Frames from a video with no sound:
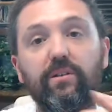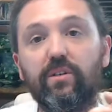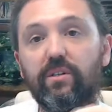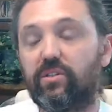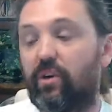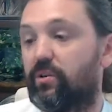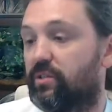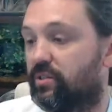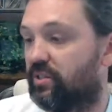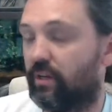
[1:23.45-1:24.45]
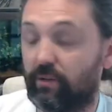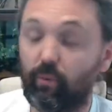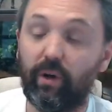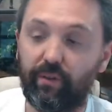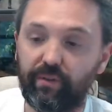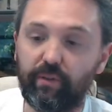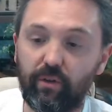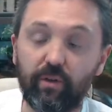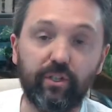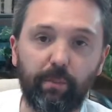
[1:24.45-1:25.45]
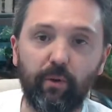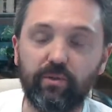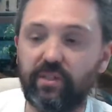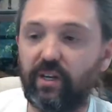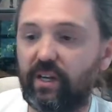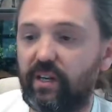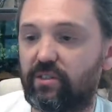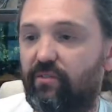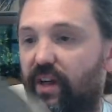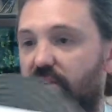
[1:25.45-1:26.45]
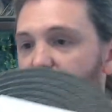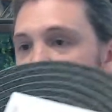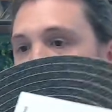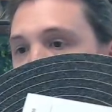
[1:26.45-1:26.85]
going to start to see it. Well, you'll expose the adhesive that's there.